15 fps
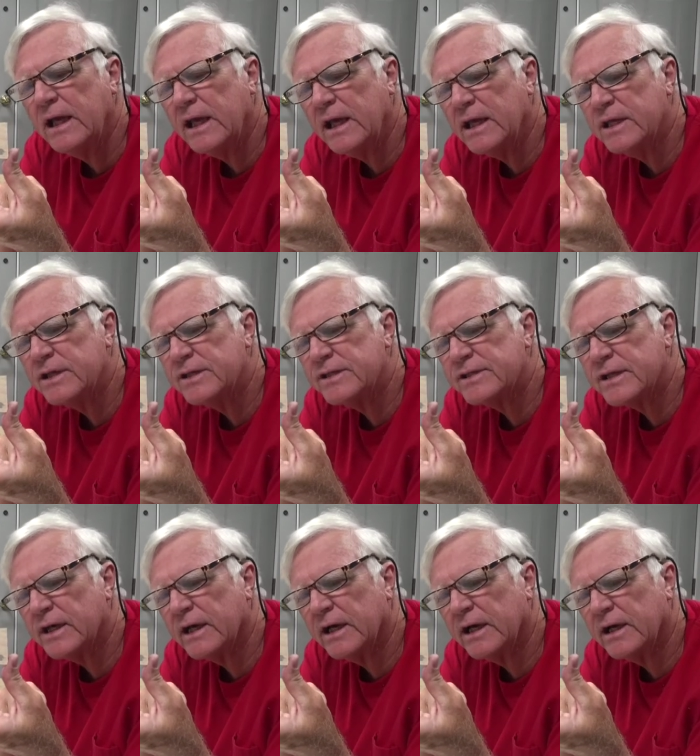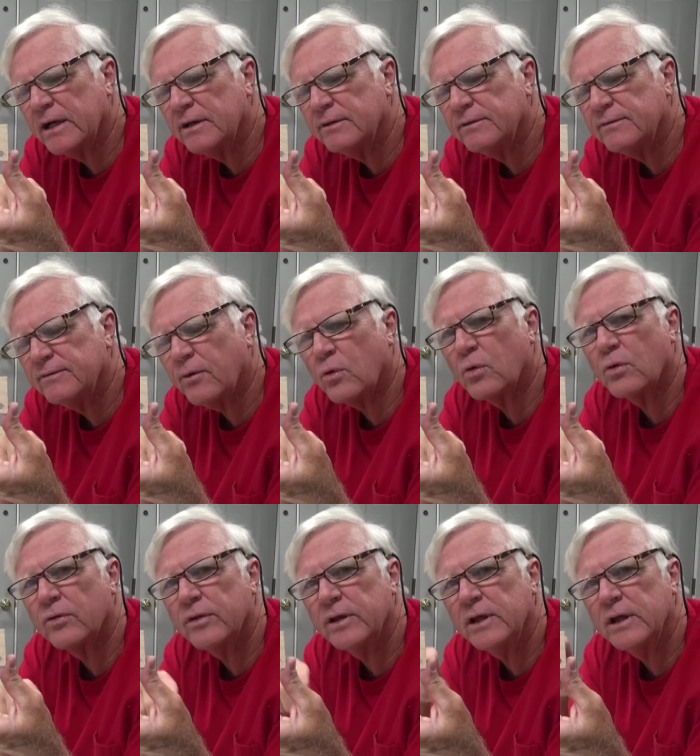is uh,
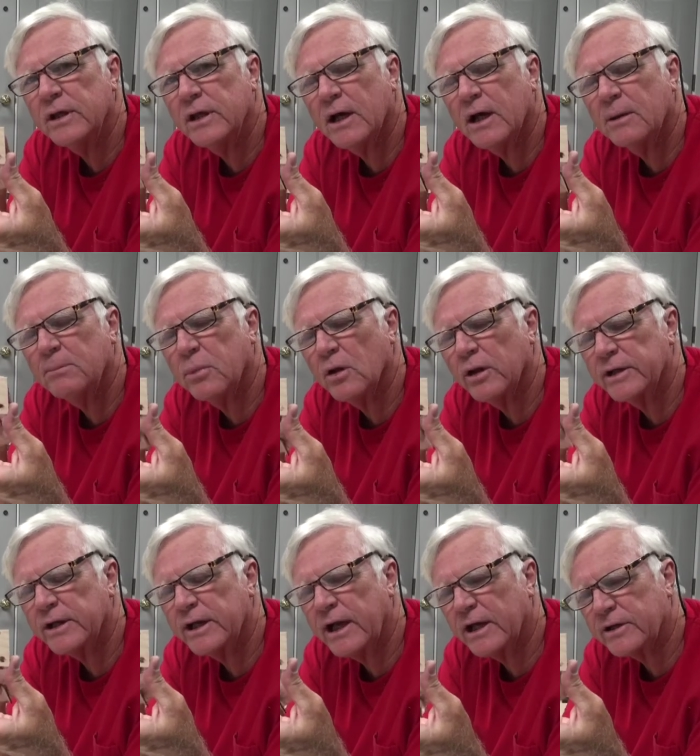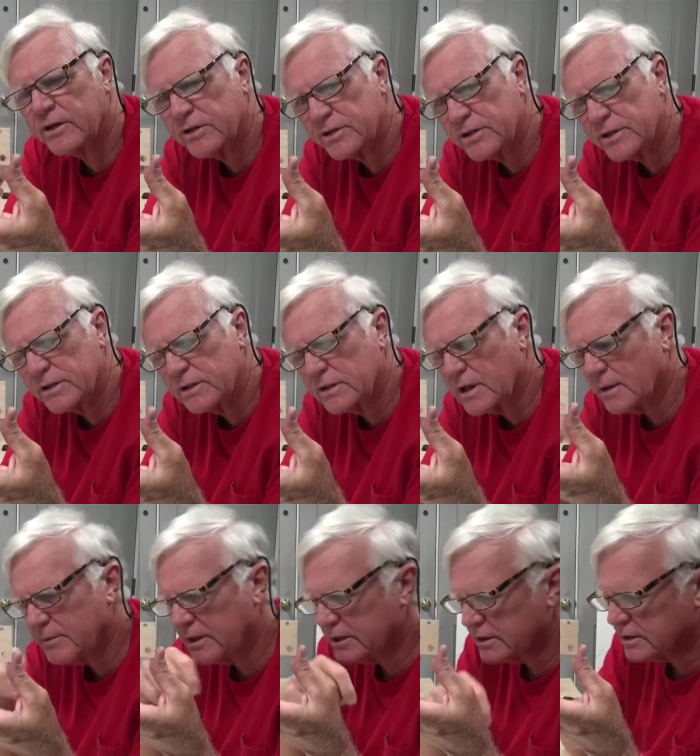for the bullet connectors to
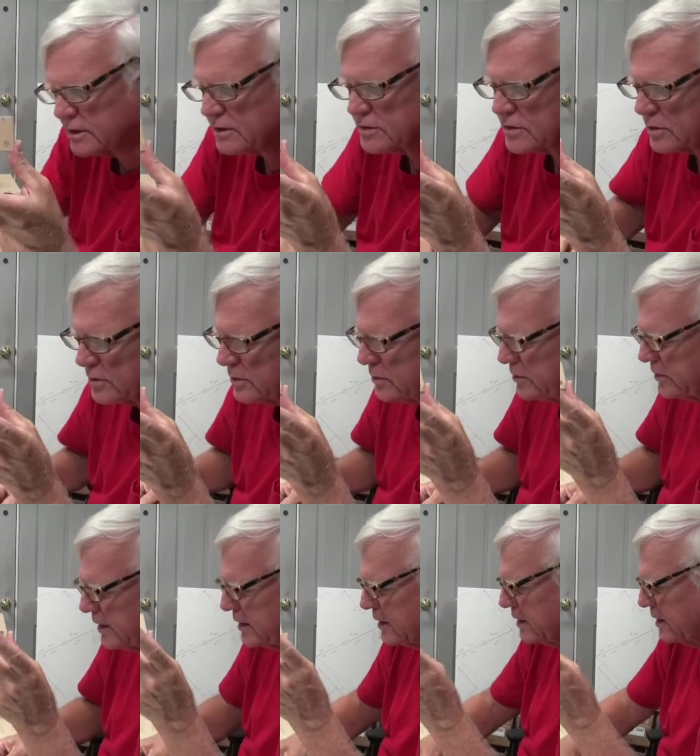come in so they can